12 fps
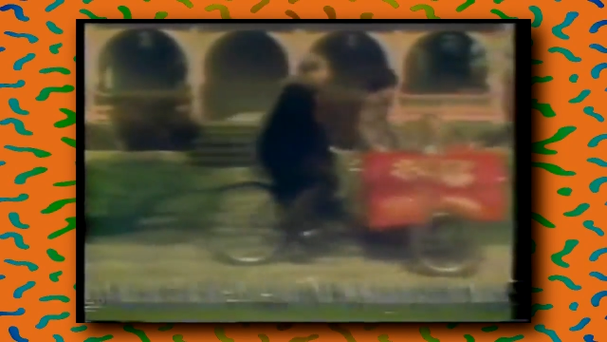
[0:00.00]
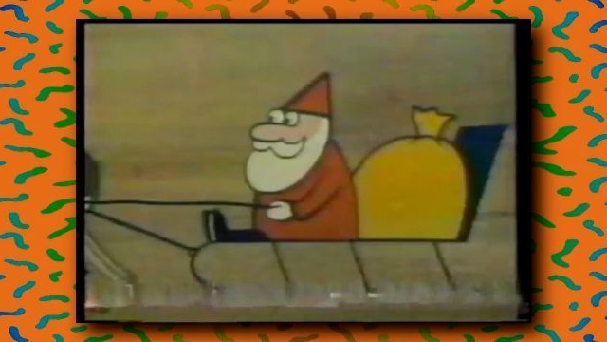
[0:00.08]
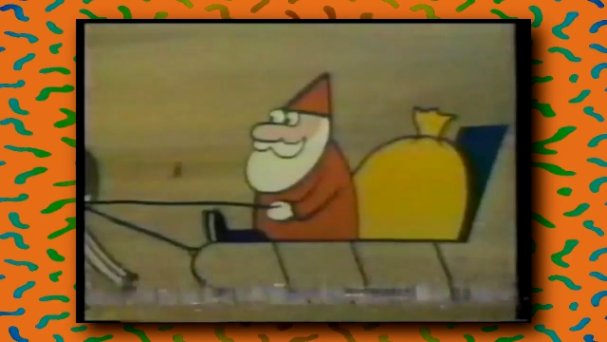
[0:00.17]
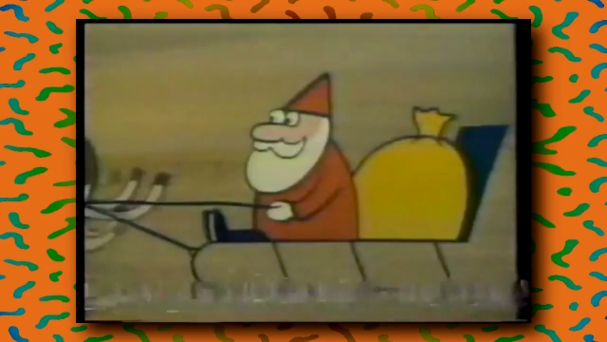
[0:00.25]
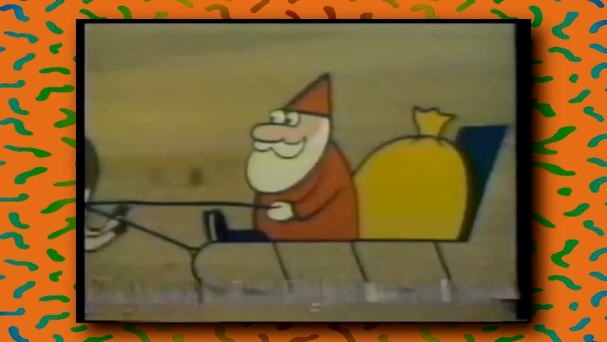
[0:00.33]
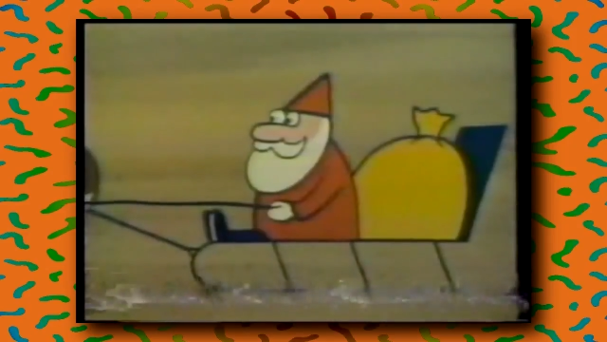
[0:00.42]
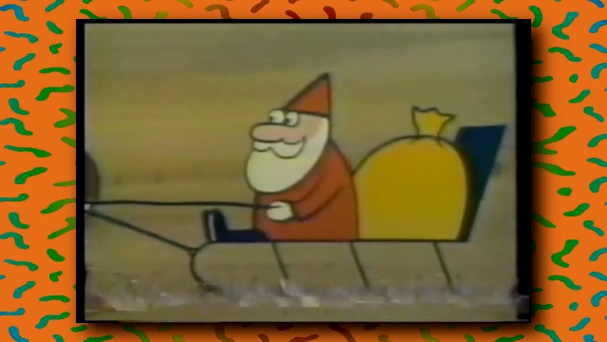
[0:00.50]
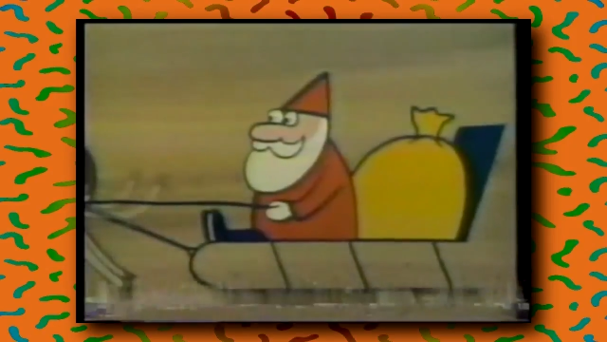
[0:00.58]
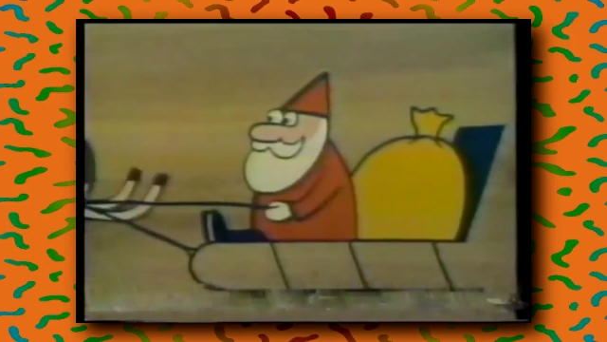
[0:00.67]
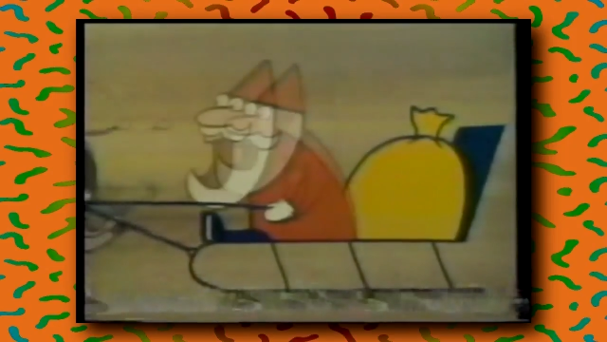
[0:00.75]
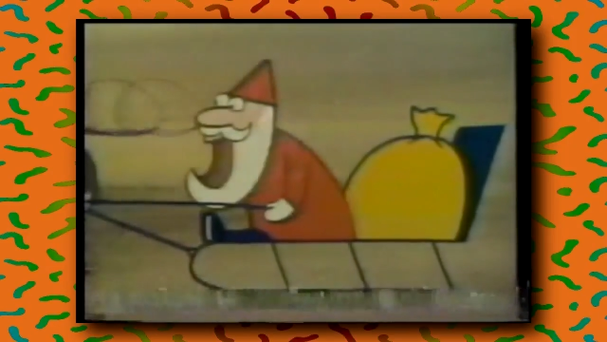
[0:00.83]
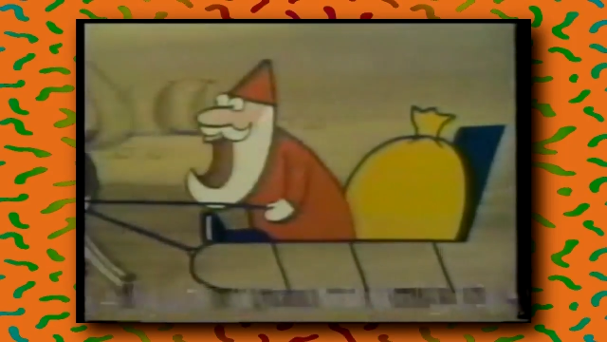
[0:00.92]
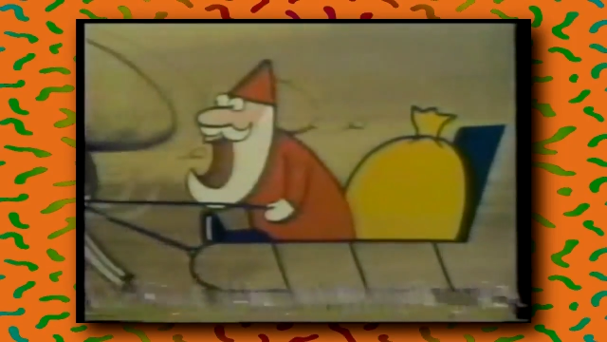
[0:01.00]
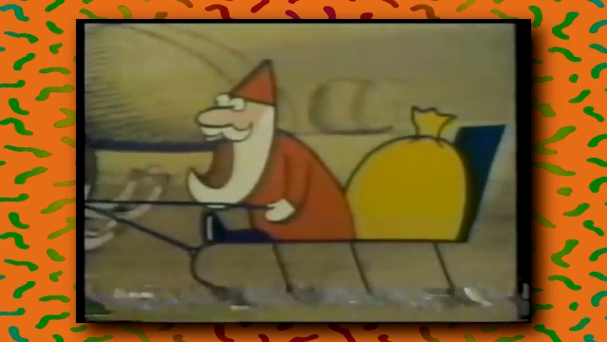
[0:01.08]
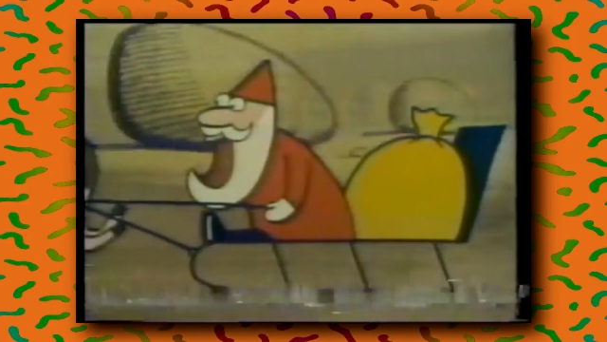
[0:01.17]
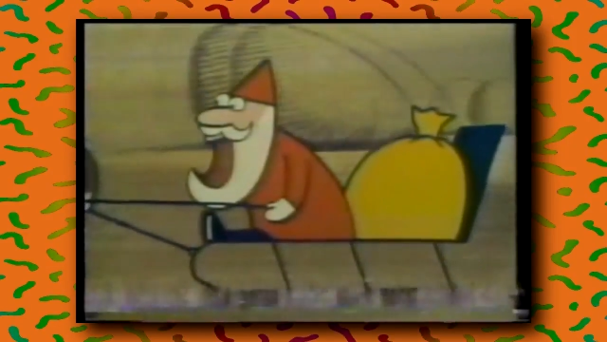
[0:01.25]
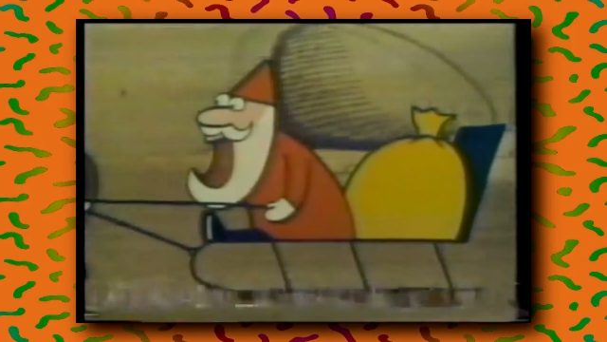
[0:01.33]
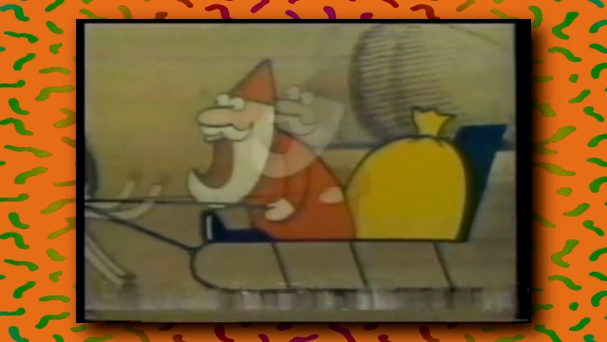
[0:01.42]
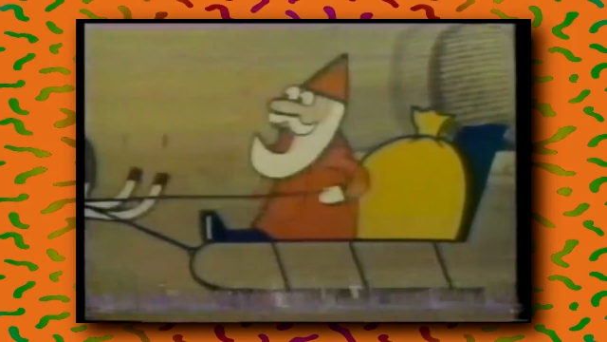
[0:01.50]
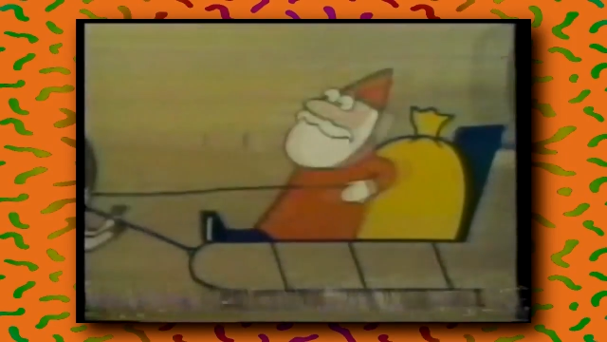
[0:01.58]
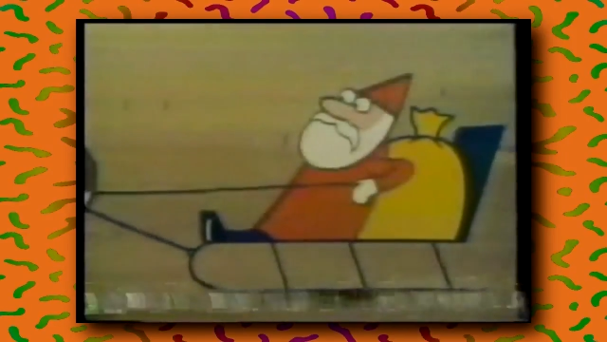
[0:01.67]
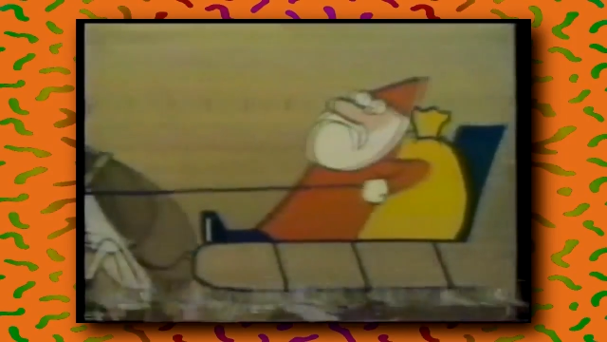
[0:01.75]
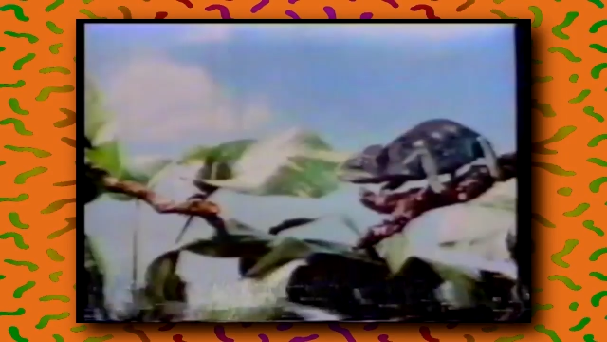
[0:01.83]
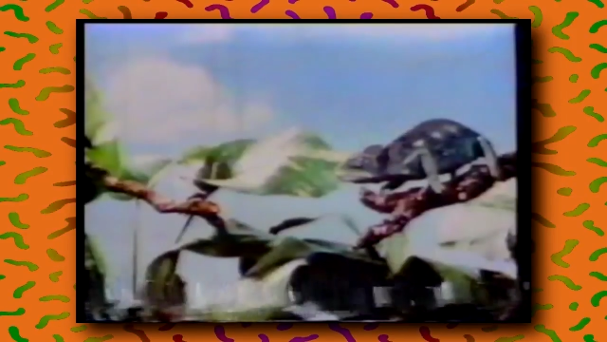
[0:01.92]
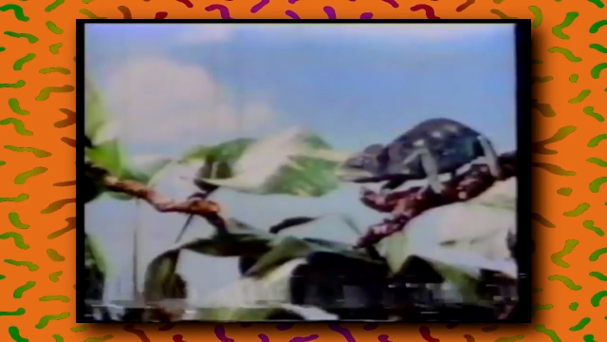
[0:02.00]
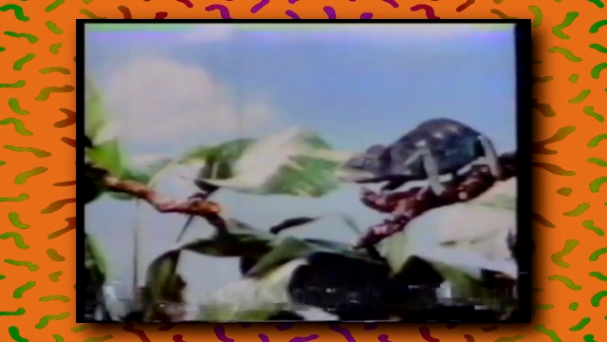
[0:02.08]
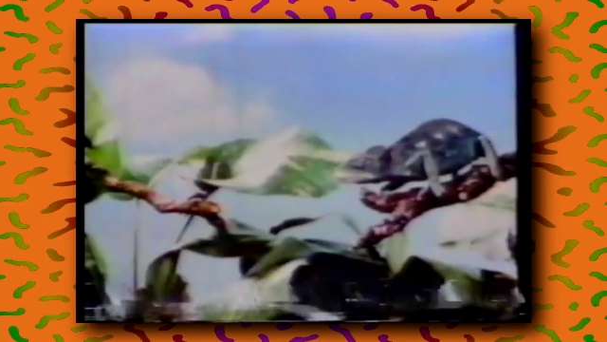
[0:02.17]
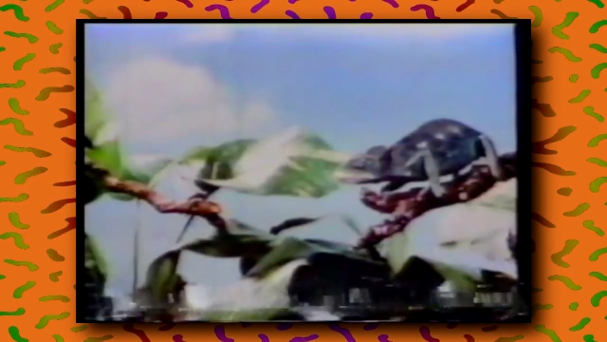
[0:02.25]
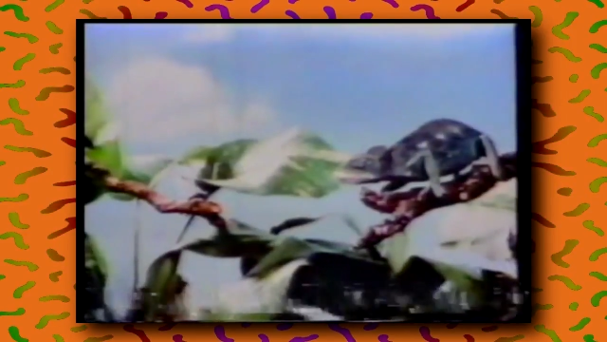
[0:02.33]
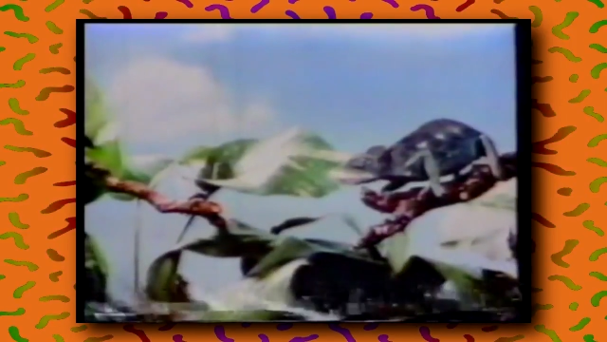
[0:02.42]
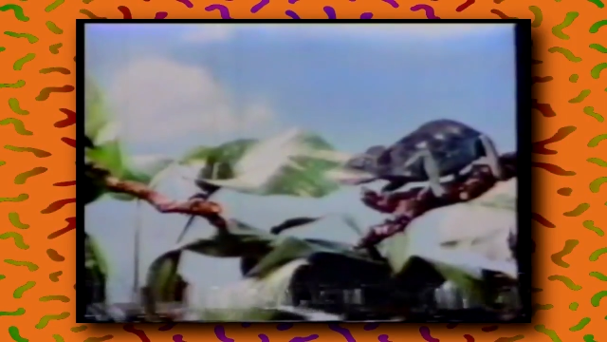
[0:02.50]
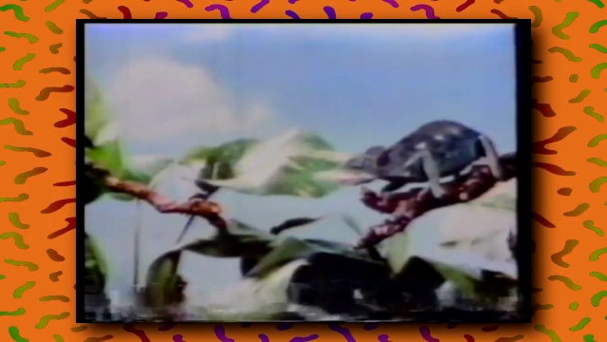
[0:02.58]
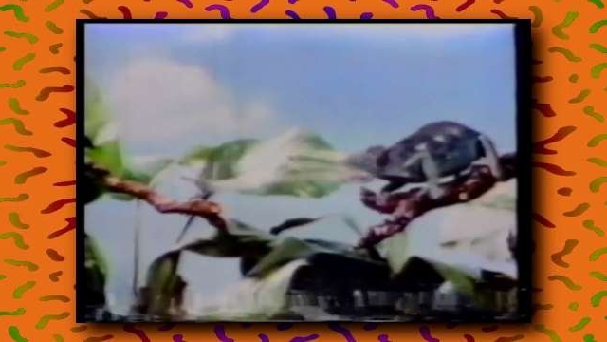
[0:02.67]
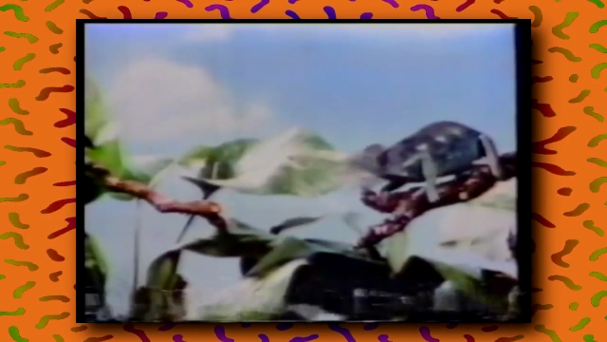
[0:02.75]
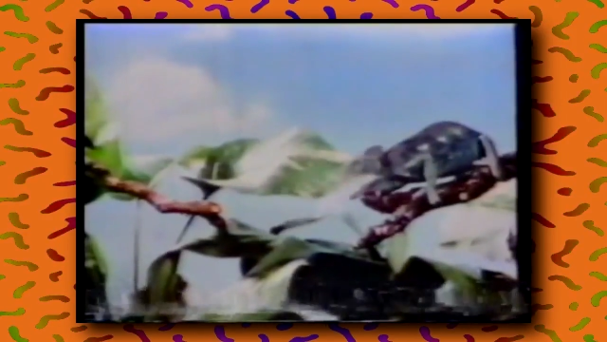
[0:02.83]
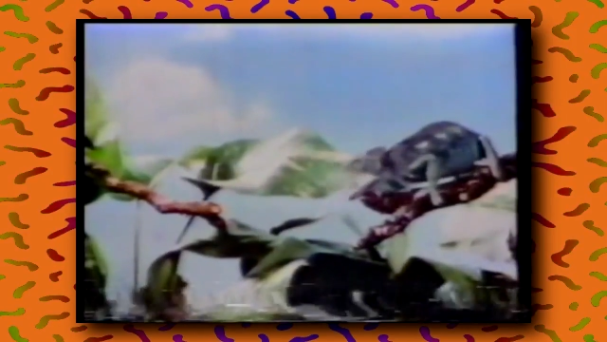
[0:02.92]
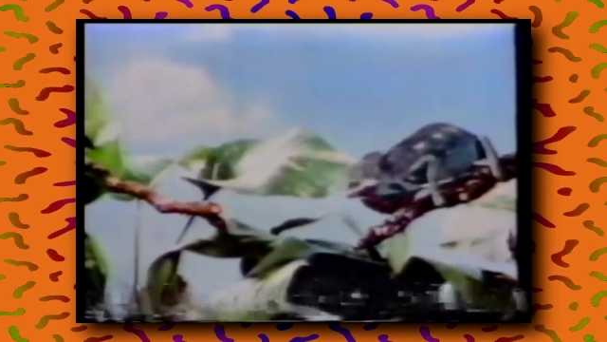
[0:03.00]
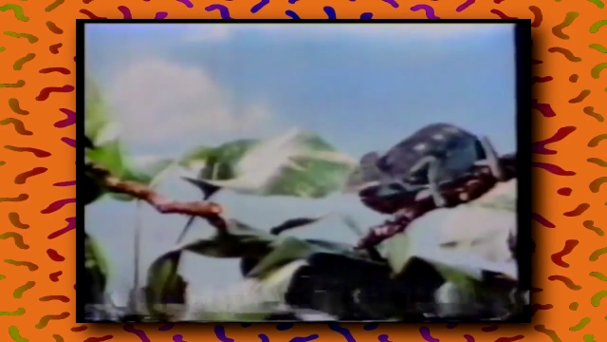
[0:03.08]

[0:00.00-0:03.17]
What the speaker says: (no speaker visible)